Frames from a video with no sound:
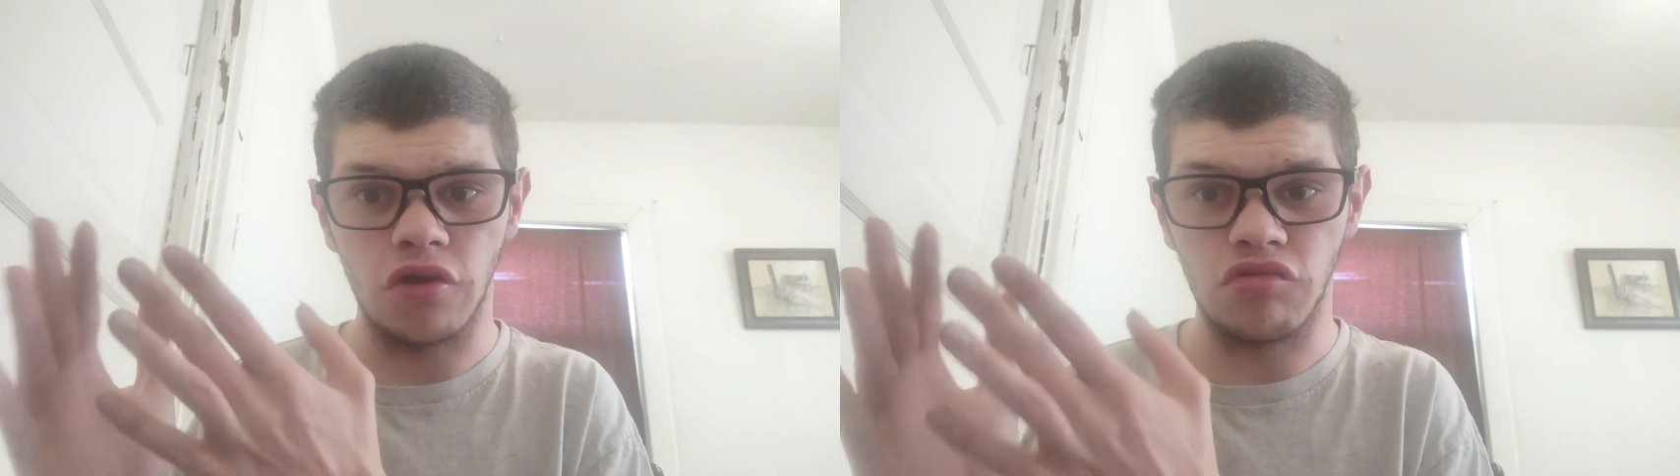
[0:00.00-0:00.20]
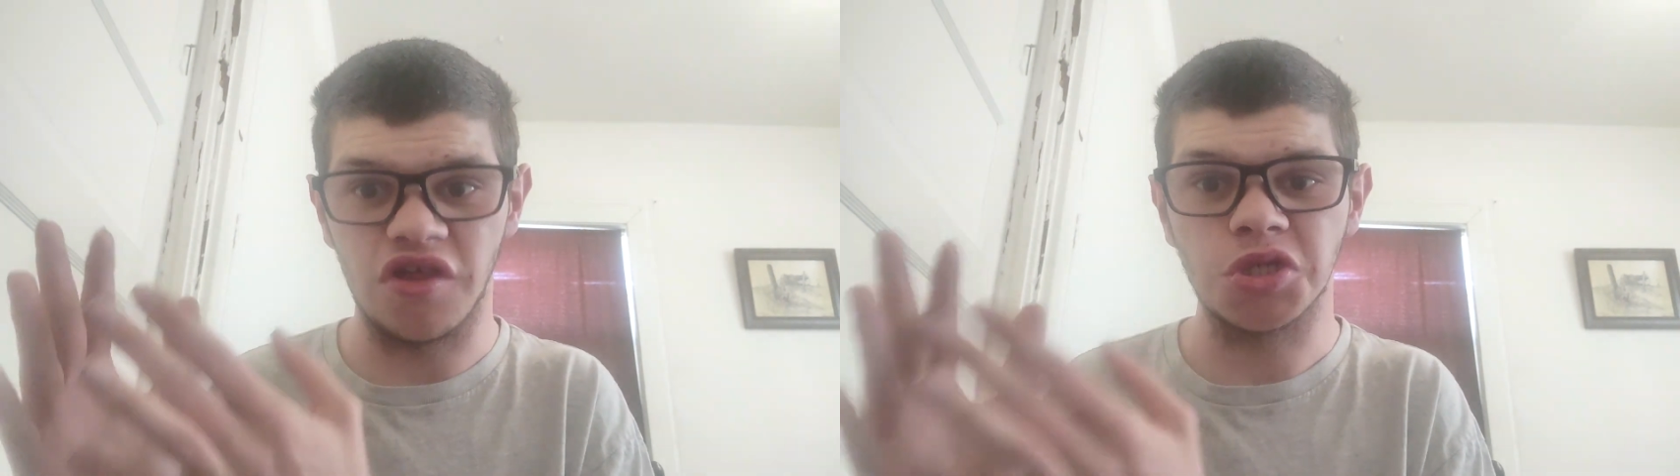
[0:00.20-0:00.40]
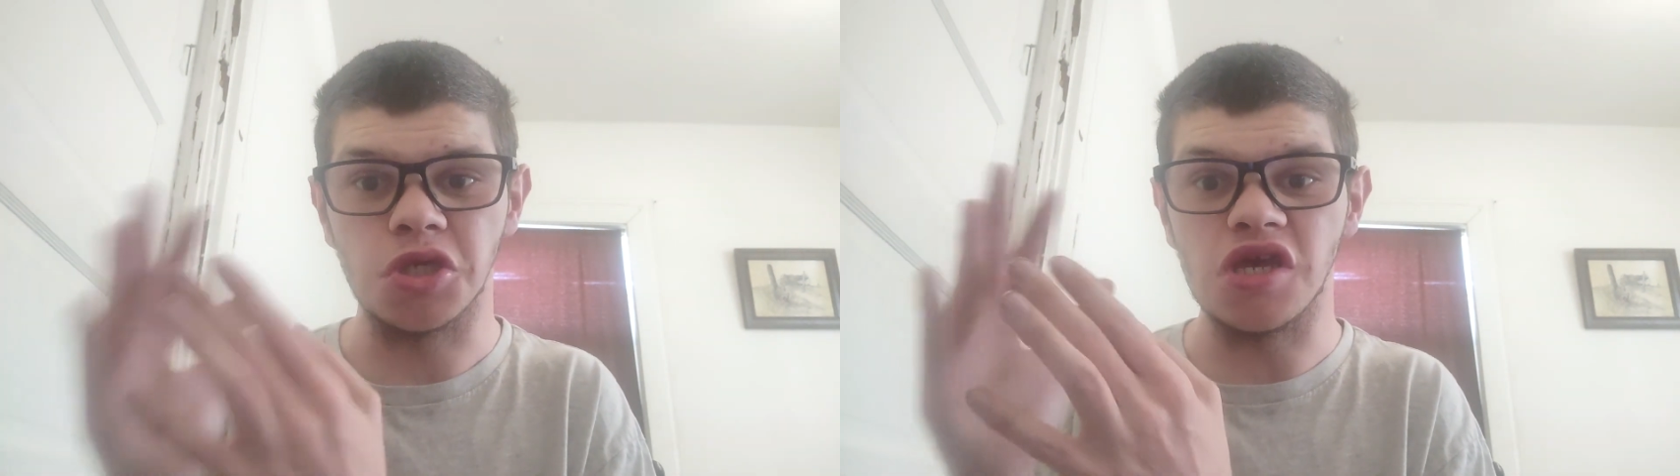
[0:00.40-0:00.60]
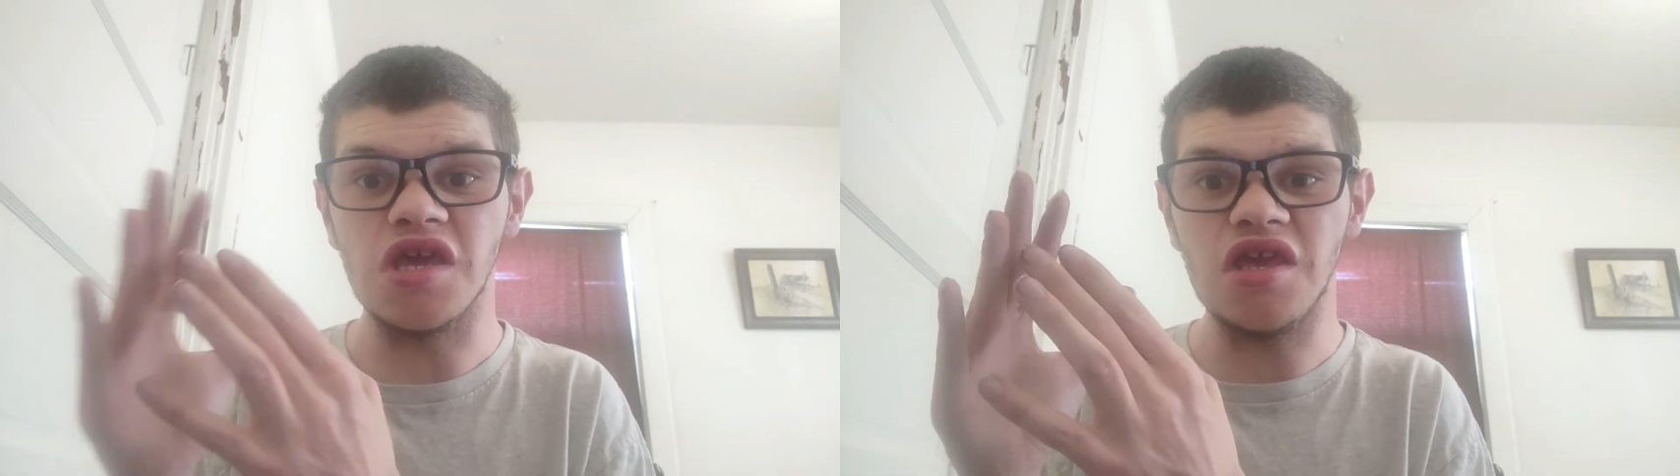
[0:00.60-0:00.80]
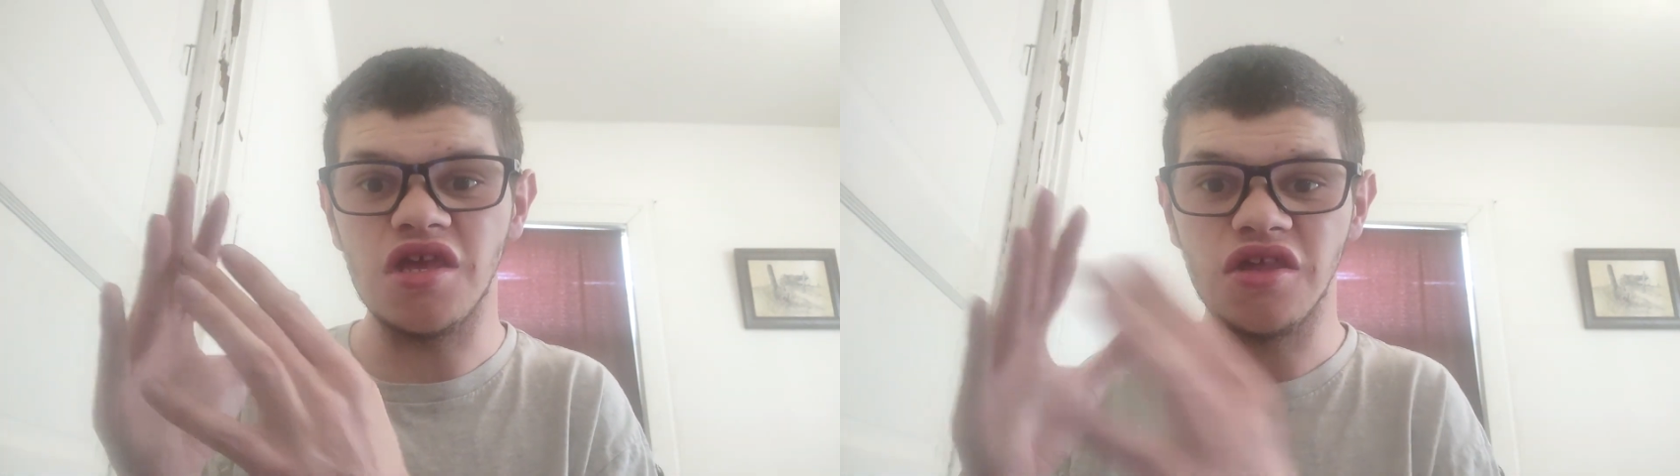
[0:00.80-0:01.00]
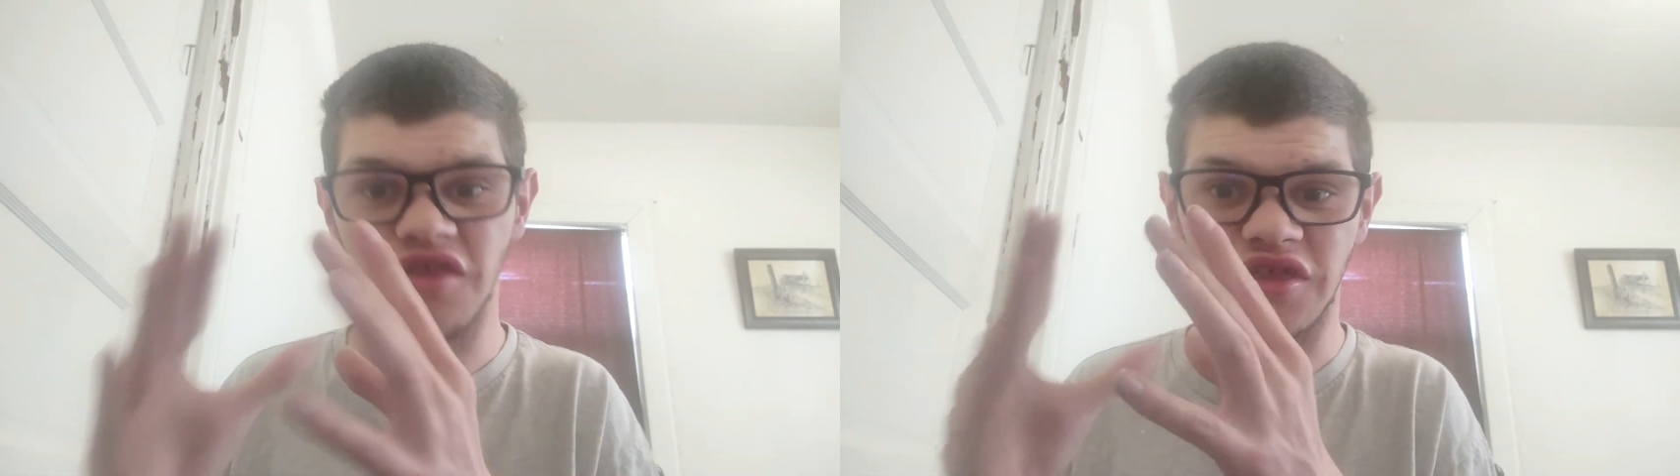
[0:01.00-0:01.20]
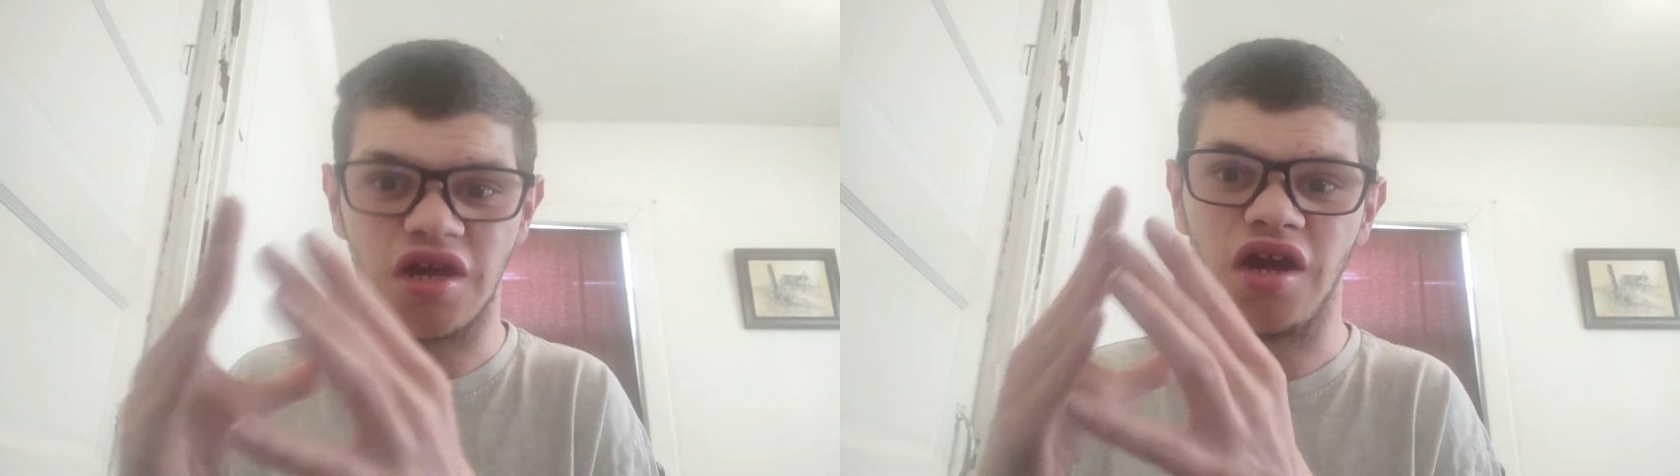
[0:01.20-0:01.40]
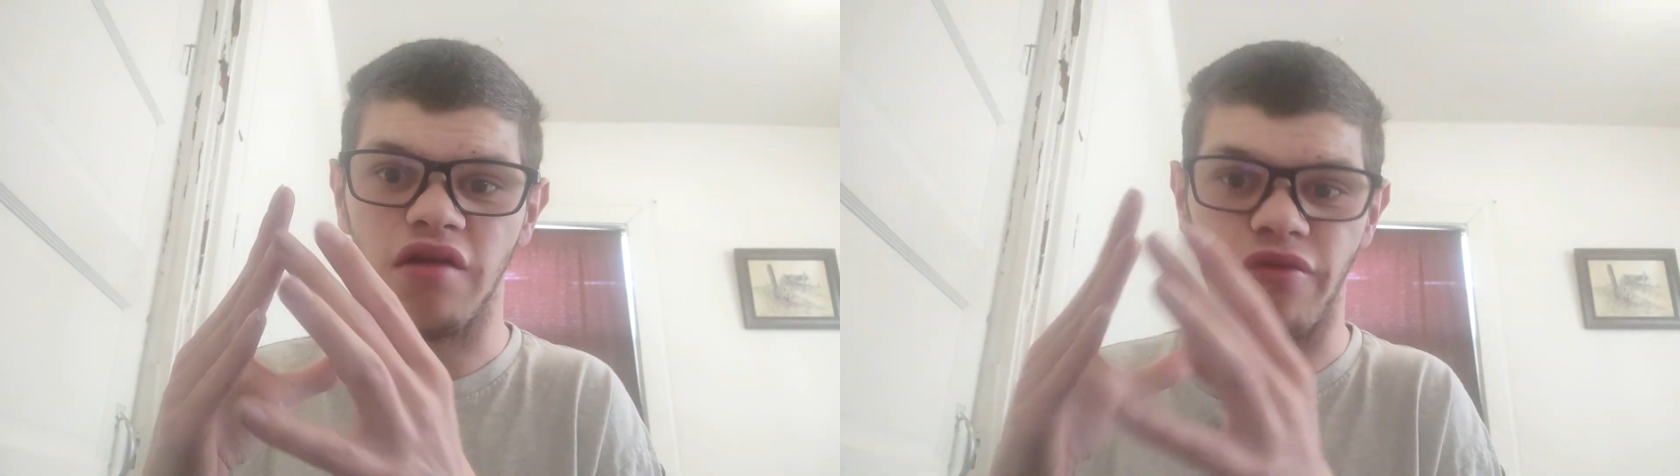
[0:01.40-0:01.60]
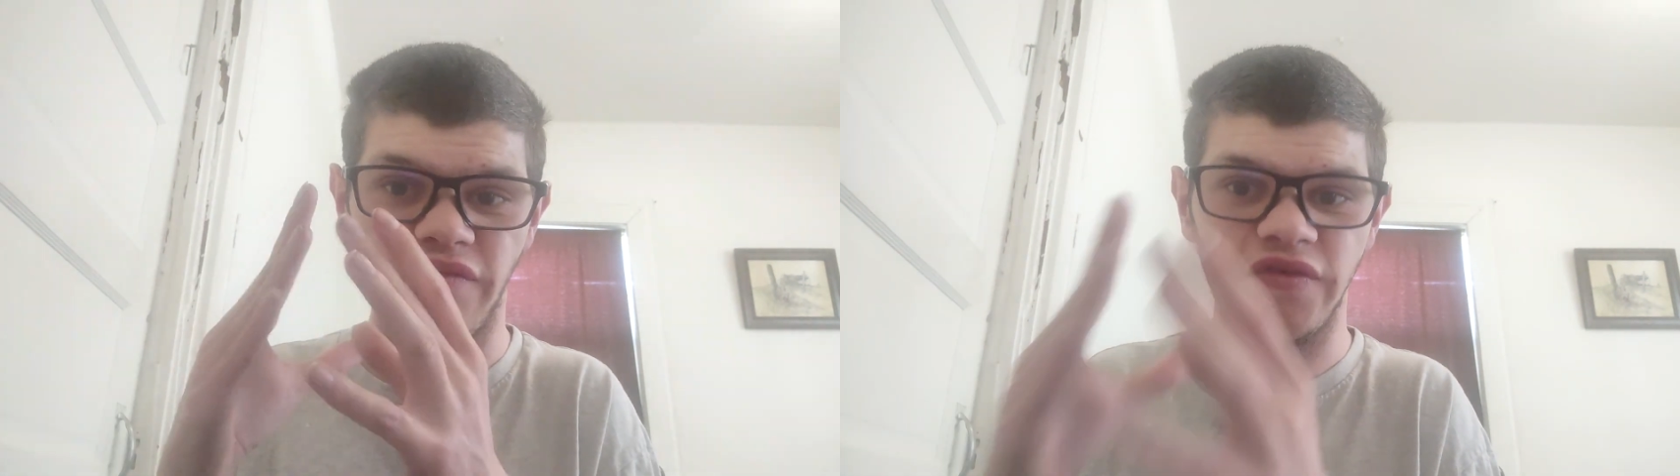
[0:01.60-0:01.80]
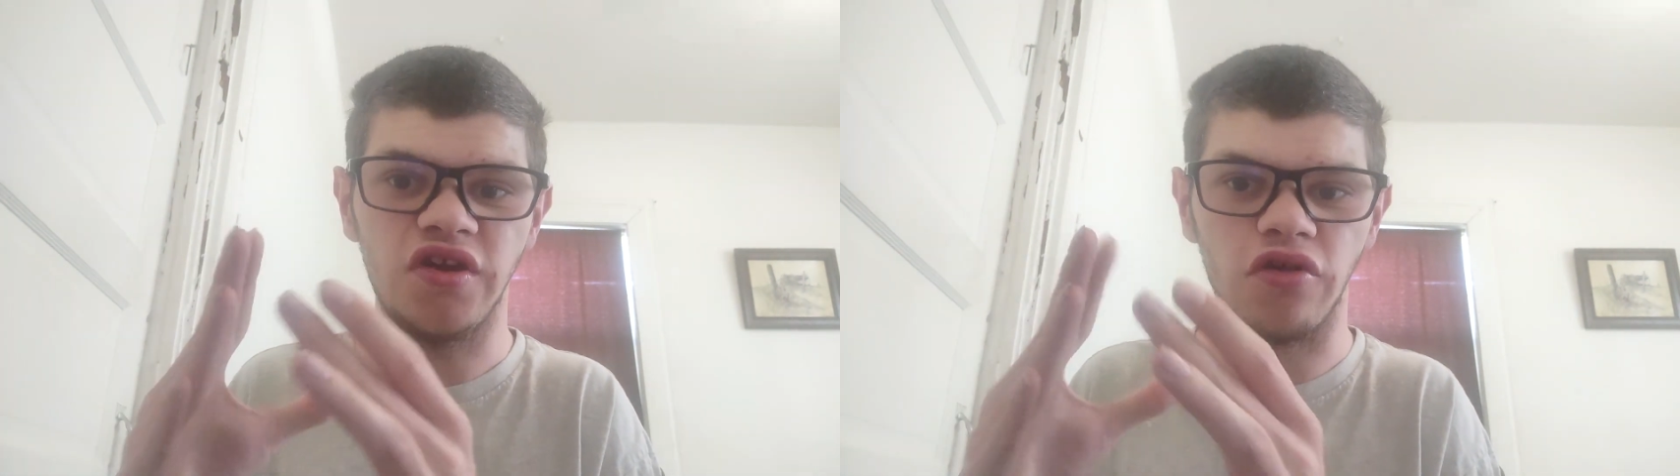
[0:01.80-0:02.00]
It was actually inside of the
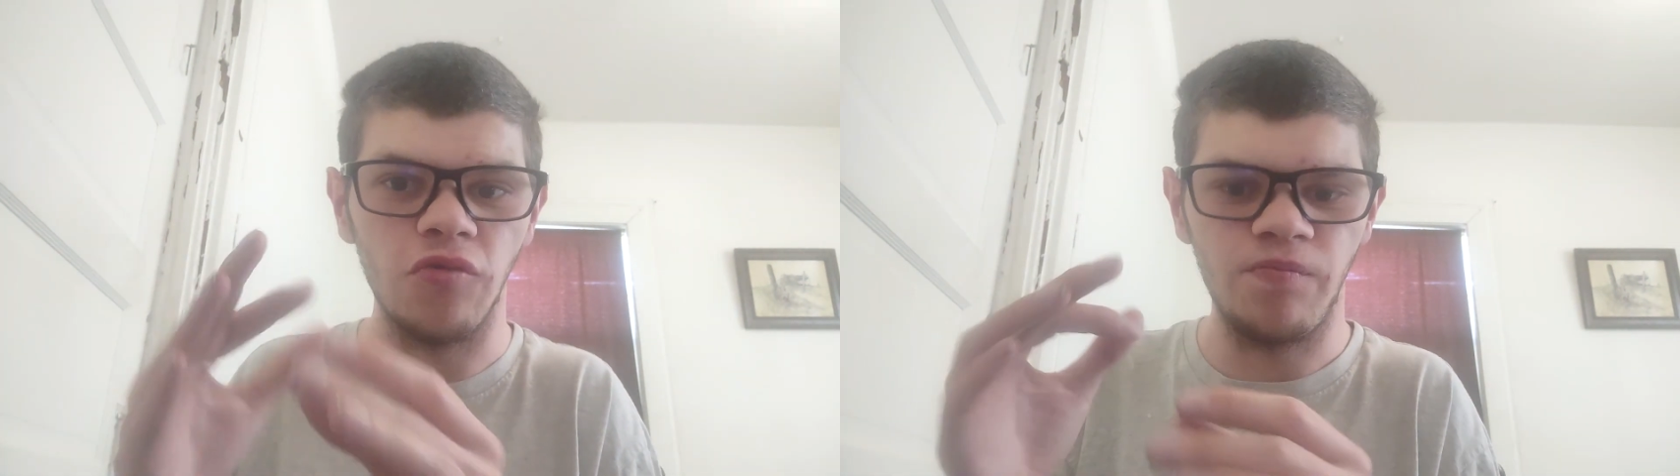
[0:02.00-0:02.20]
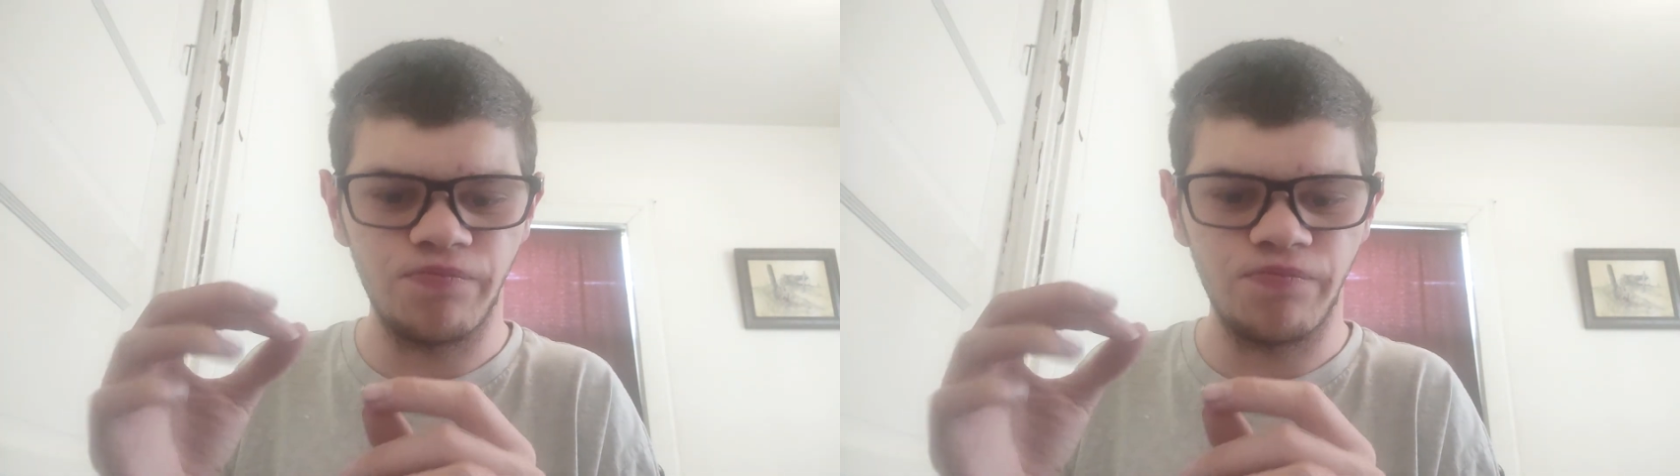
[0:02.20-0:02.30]
fender.